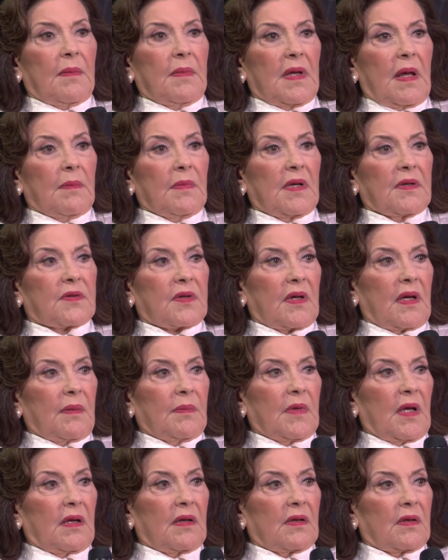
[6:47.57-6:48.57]
mean, I'm
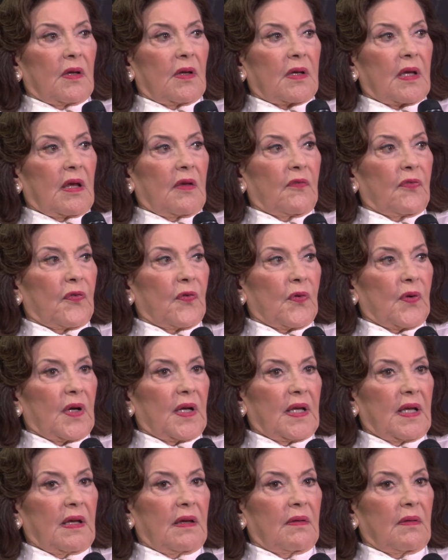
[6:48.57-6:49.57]
not looking for
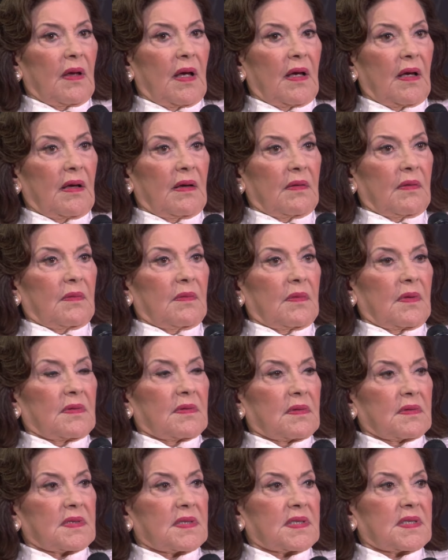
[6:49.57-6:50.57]
any
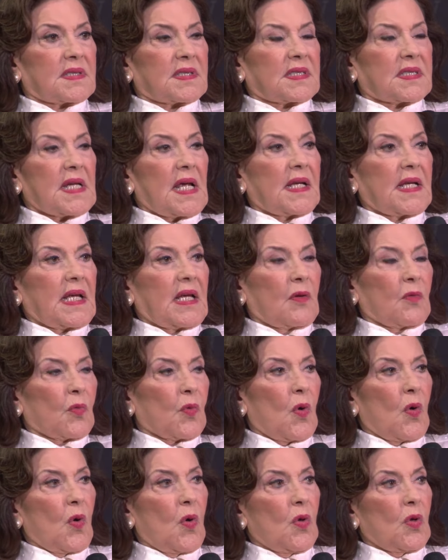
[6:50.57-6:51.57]
stunning
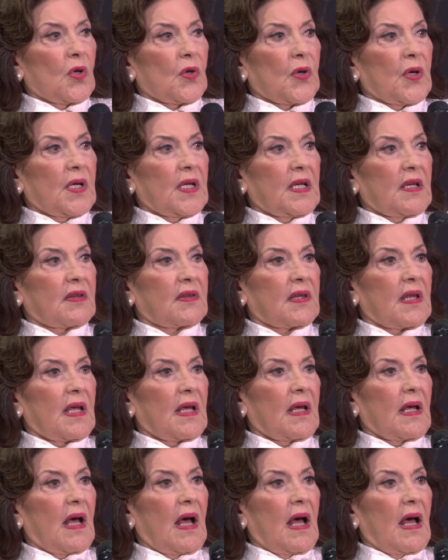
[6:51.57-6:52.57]
role or
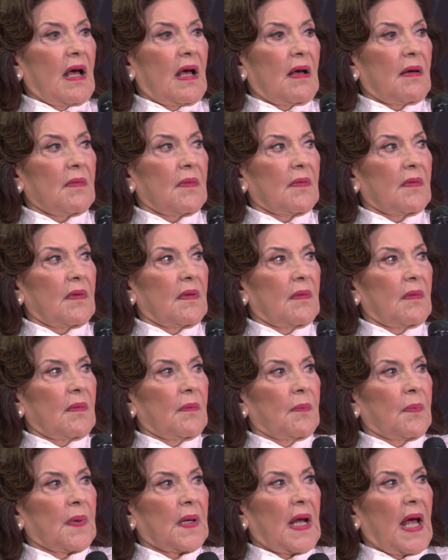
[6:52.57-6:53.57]
anything,
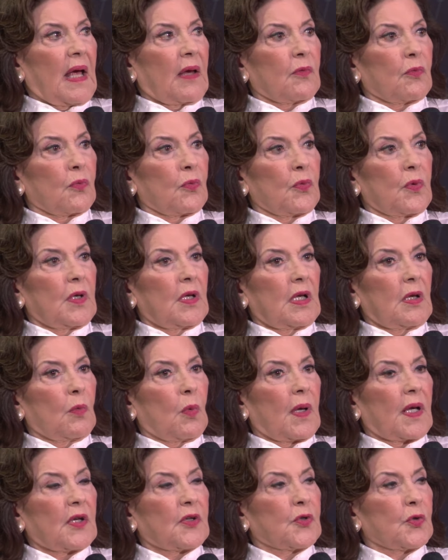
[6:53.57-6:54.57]
but I really
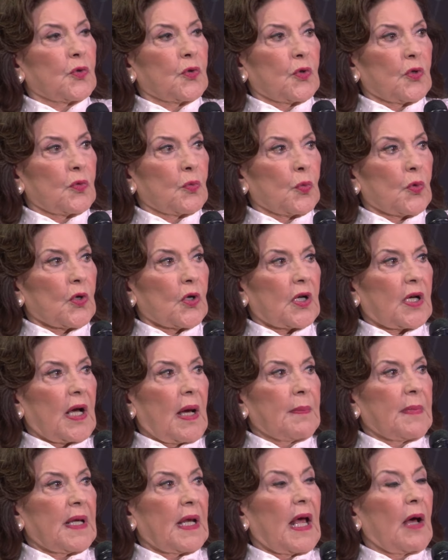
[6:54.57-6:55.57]
want to do good work. I
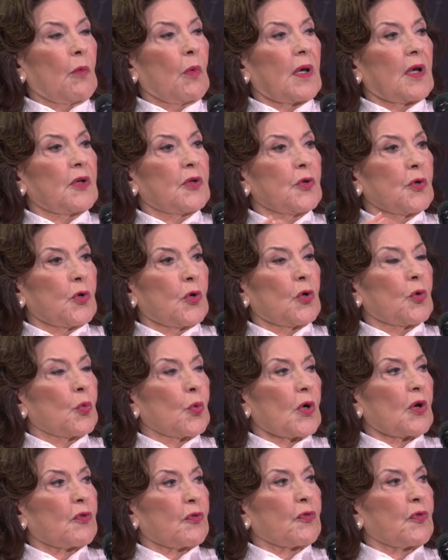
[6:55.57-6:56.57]
mean, I want to do good
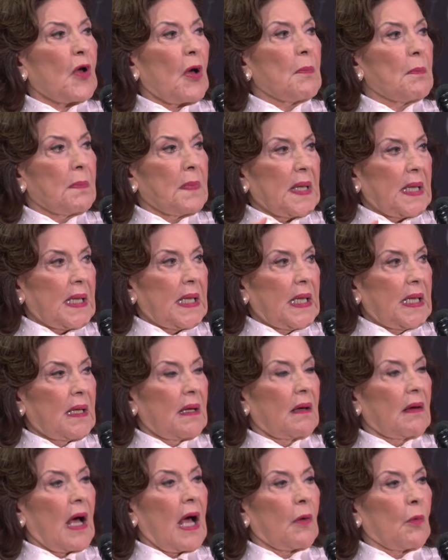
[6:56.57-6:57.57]
work from me.
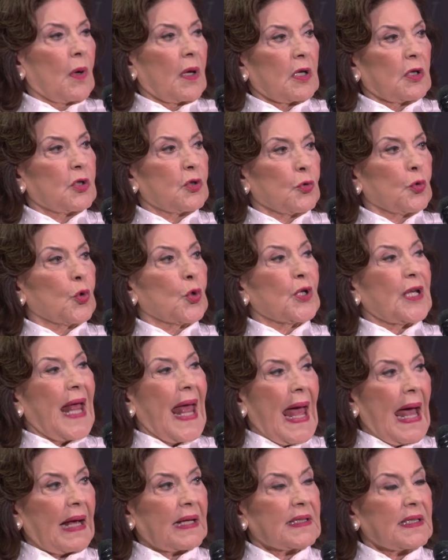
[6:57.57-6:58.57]
I want to do good
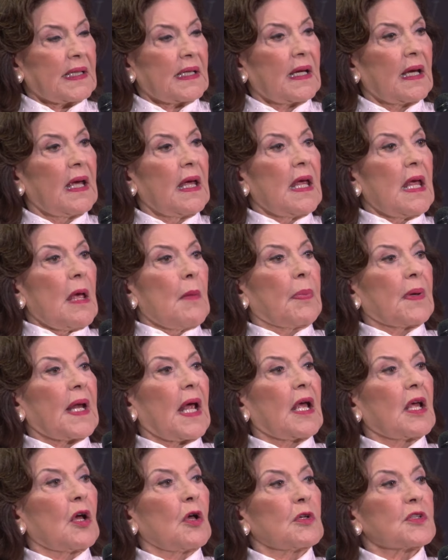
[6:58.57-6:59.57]
acting, but
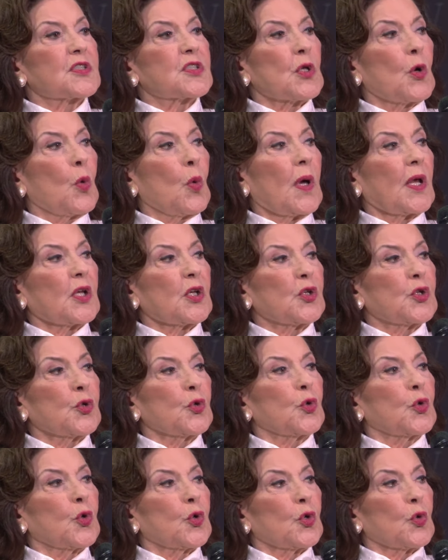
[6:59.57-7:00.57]
I also want to
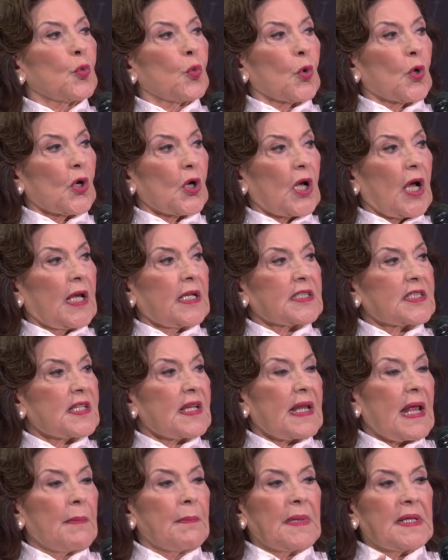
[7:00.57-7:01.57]
do good work, and so
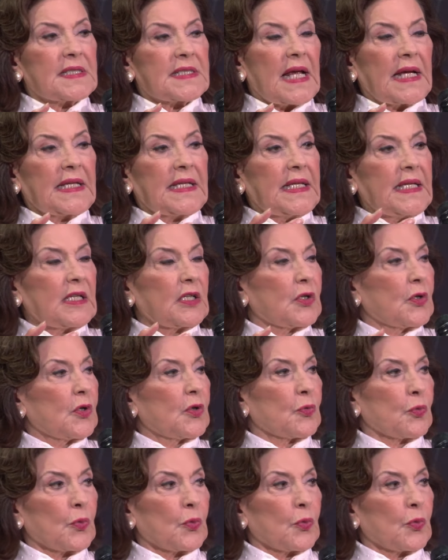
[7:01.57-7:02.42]
that means I need good